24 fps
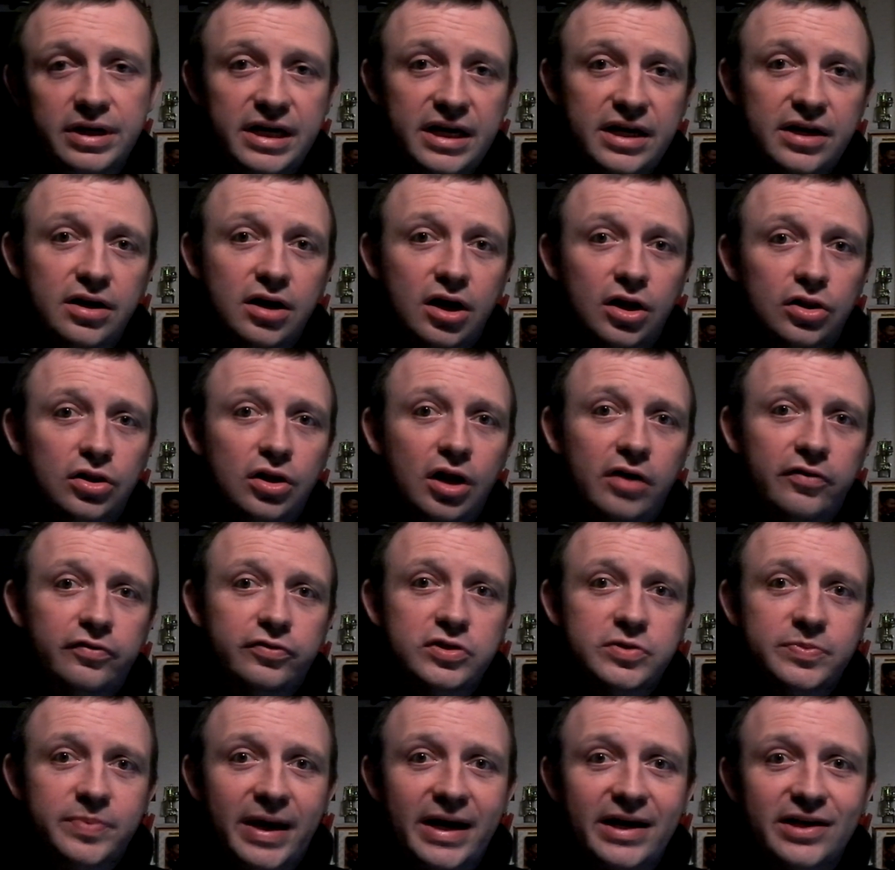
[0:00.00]
in a lot of
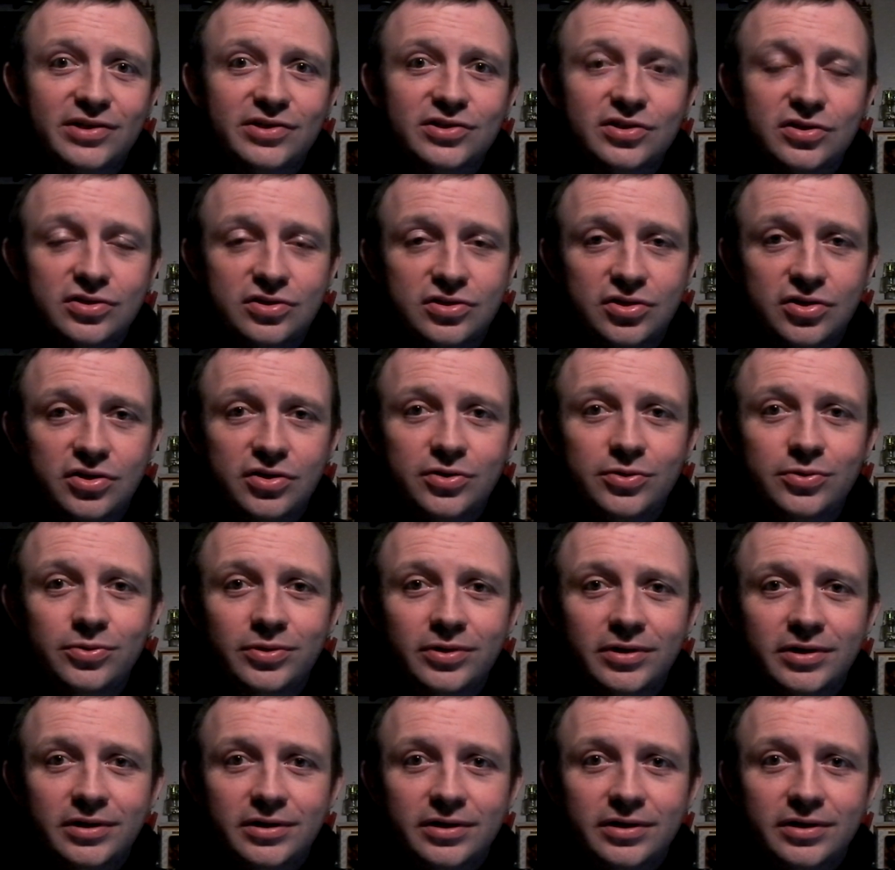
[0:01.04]
respects to